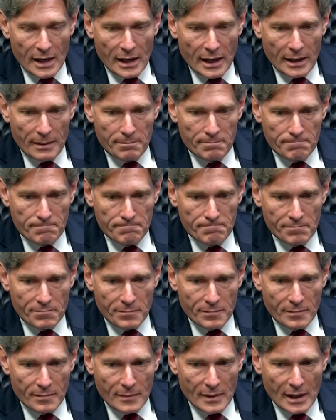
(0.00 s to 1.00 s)
Um,
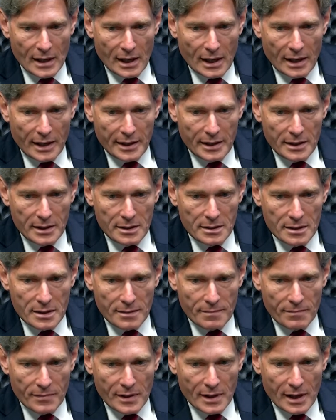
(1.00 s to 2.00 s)
I
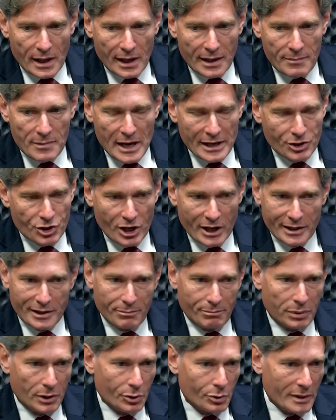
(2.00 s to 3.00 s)
I'm not trying to
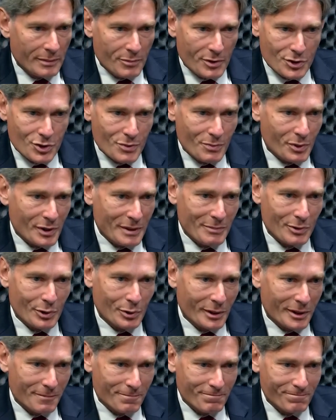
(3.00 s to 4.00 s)
blow up the Supreme
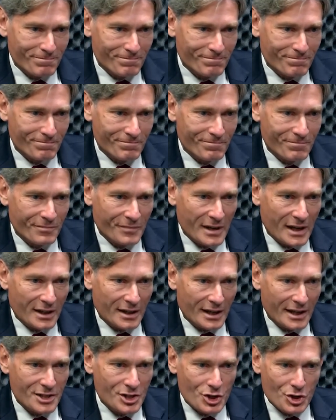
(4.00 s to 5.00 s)
Court. I,
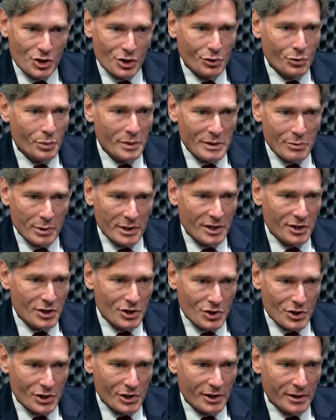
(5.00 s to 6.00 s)
I disagree with the
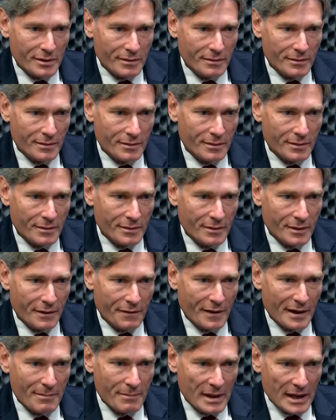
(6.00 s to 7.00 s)
decision that
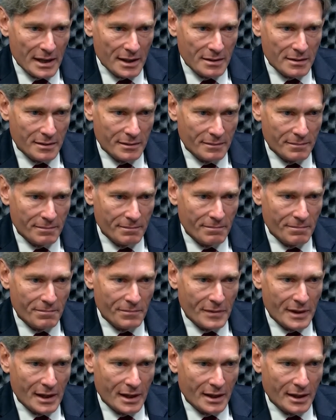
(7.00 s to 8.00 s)
they made.
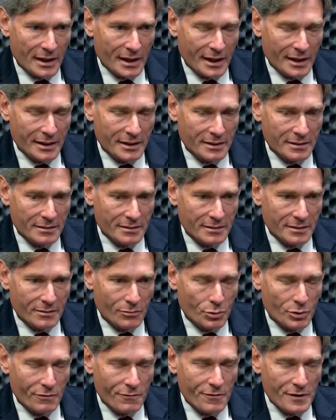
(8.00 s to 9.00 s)
I, I,
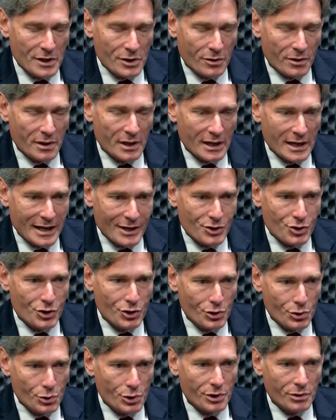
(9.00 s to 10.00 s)
revere the
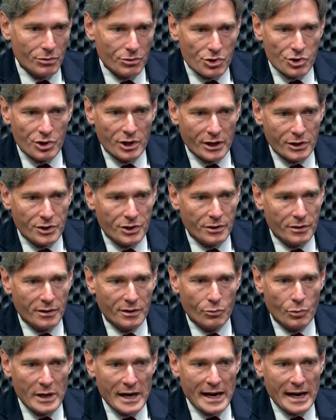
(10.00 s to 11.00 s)
constitutional structure
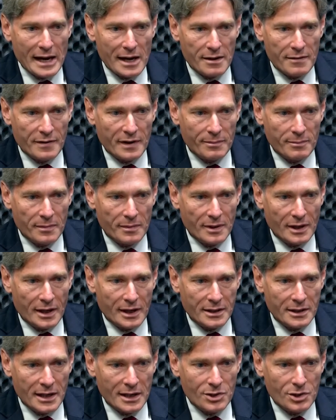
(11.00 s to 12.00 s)
that we have. I'm,
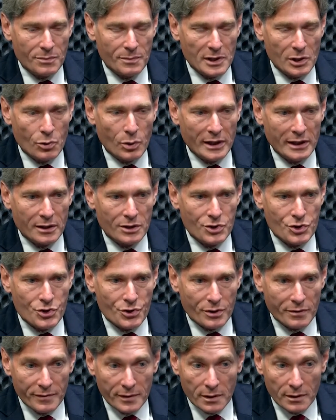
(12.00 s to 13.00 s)
I tend to be quite
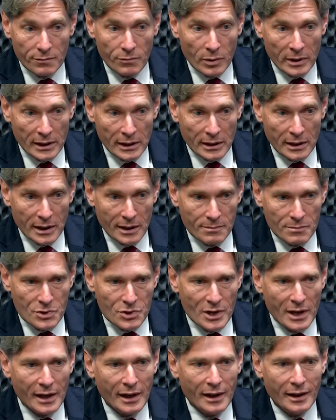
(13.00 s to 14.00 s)
conservative when it
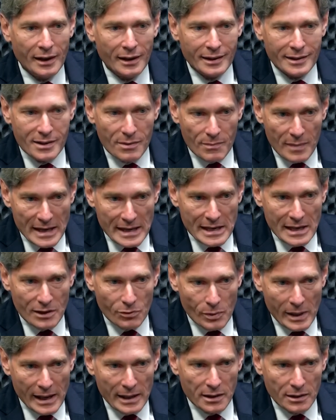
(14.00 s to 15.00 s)
comes to making
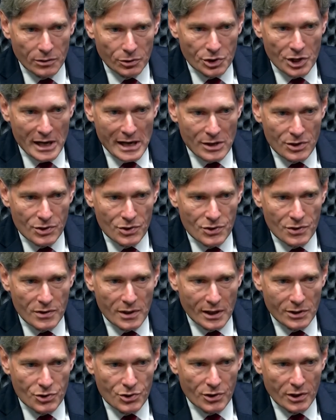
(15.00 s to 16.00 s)
radical changes to
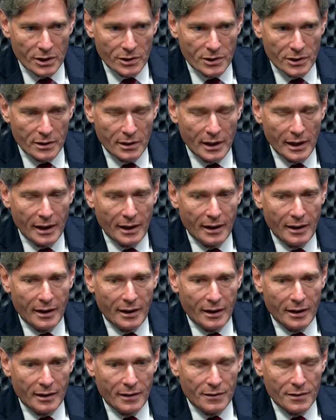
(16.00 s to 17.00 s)
that structure.
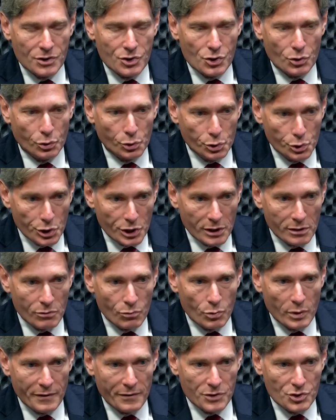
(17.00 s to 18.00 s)
The solution
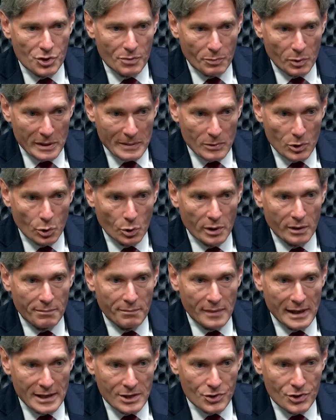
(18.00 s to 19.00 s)
when the Supreme Court
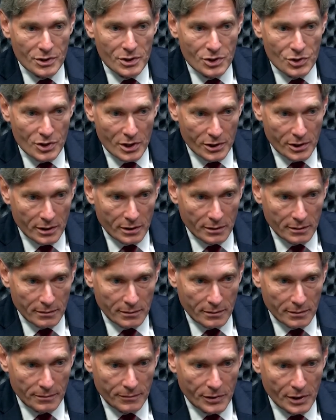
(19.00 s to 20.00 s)
makes a decision,
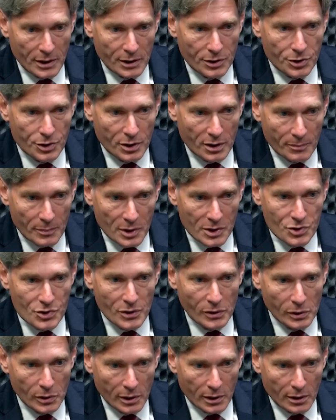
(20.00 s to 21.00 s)
interprets a
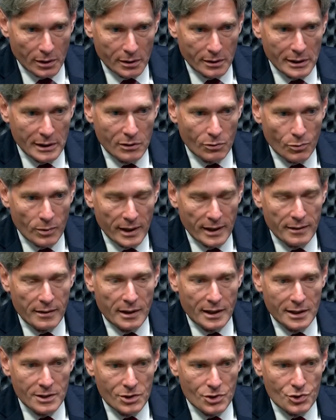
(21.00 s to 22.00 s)
law in a way
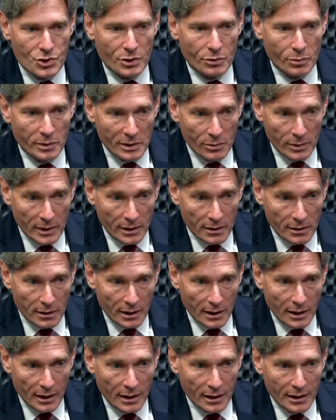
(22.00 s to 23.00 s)
that I disagree with,
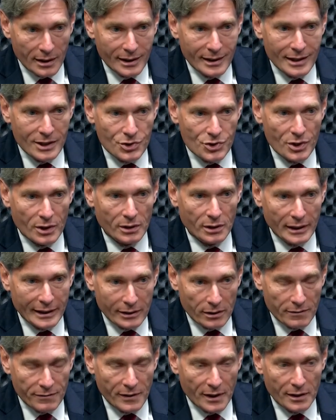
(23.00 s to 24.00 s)
is to
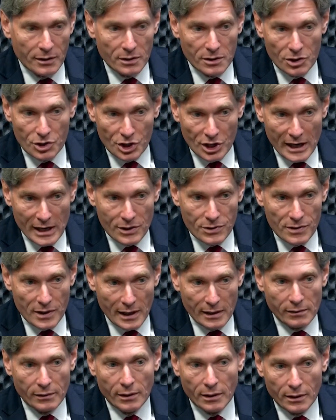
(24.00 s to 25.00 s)
clarify or to change
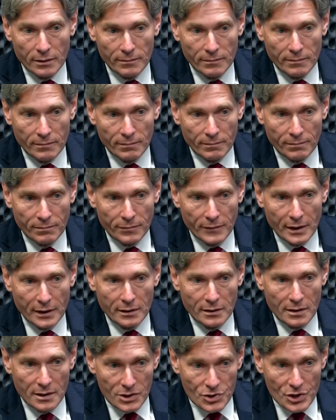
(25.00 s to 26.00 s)
that law.
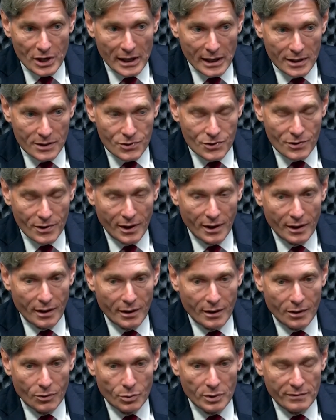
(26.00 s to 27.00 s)
And in this case,
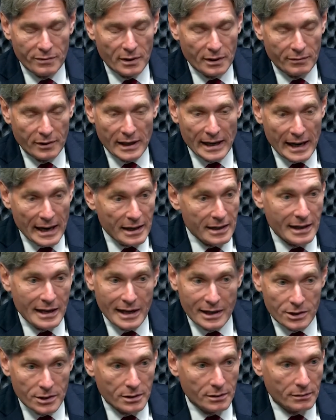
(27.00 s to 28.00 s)
we've never had a
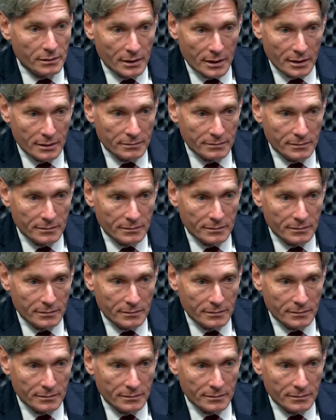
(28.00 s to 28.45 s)
national law